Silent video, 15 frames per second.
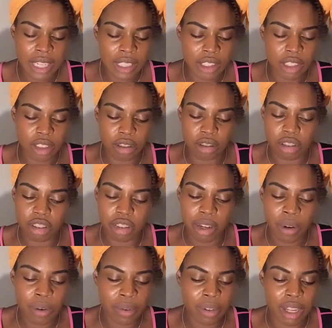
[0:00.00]
So you
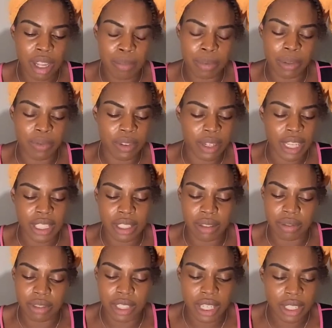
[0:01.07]
showed up, you feel like
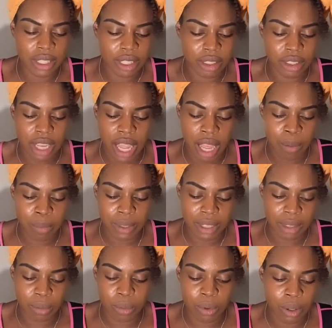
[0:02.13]
you did the job with
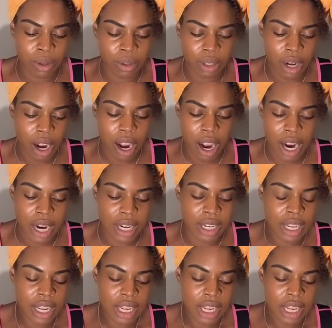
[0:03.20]
the World card,